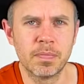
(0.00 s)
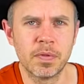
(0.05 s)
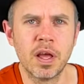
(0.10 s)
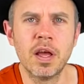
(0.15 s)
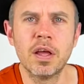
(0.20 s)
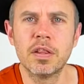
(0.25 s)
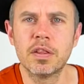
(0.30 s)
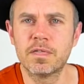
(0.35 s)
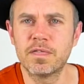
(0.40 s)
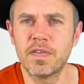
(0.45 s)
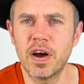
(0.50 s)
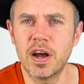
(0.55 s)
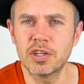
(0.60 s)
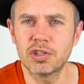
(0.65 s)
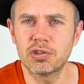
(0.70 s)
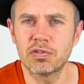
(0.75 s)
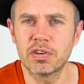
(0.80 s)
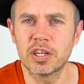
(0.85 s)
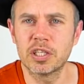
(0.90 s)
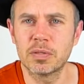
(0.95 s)
The first
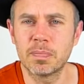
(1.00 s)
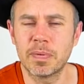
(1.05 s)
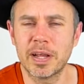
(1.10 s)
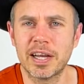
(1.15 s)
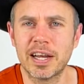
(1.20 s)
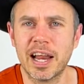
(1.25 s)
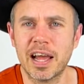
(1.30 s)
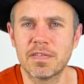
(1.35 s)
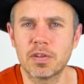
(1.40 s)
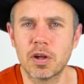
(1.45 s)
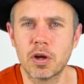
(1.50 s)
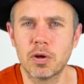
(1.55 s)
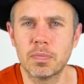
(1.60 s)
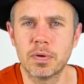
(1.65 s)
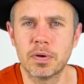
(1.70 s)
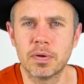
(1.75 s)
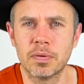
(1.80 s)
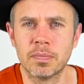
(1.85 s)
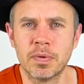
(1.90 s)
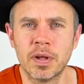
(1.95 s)
string is being left
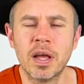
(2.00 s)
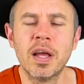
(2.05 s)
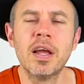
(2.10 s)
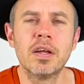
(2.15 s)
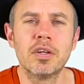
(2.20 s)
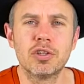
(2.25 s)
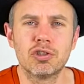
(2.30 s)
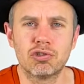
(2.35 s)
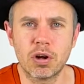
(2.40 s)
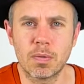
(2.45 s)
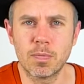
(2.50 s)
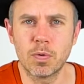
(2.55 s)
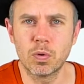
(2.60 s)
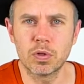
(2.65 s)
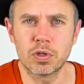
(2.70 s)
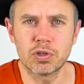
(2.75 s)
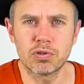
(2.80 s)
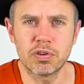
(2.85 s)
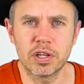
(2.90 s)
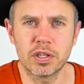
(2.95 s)
open. Strum all the
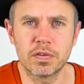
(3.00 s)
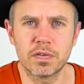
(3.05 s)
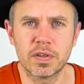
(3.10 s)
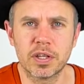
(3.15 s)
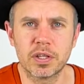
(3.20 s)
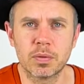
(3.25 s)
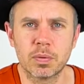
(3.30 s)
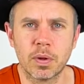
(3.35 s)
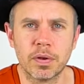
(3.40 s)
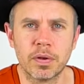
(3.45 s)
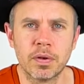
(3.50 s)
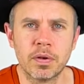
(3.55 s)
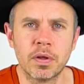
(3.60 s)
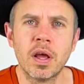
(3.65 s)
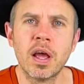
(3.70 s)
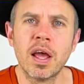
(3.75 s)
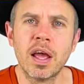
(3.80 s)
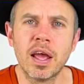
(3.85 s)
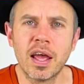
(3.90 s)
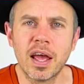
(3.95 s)
strings for this one.
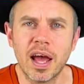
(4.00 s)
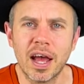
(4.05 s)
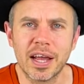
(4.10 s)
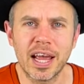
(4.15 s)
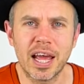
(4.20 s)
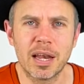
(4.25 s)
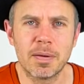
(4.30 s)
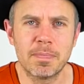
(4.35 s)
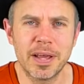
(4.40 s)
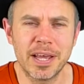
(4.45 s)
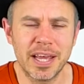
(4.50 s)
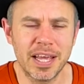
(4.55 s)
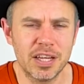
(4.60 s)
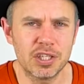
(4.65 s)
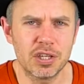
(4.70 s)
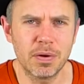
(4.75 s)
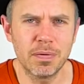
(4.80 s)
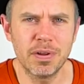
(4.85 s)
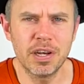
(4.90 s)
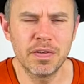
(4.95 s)
Again, pick each
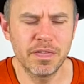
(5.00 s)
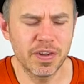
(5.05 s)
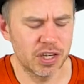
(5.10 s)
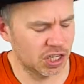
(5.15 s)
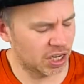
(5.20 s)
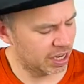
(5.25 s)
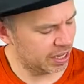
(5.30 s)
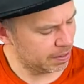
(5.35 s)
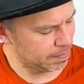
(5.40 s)
note individually